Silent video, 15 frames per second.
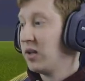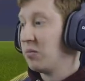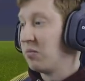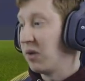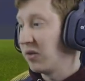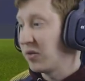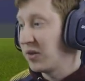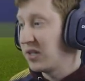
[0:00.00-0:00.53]

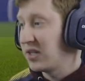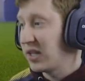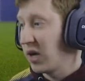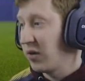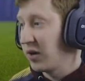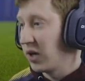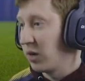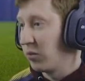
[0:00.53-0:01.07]
Monthly
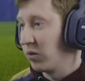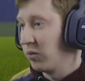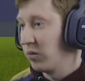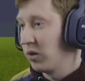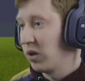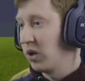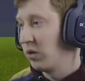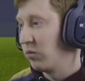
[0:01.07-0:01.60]
scouting up
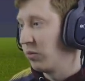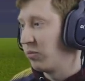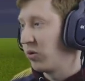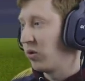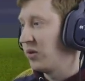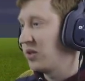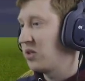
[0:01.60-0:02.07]
uh, report.